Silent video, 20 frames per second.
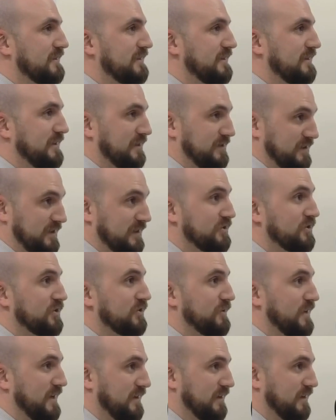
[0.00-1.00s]
the this problem.
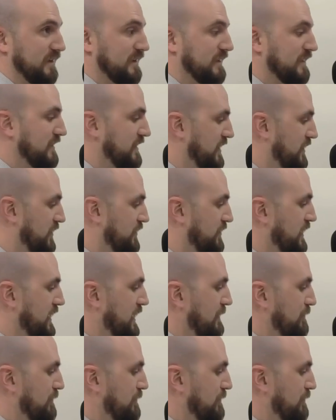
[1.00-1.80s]
issue. I think you know yeah.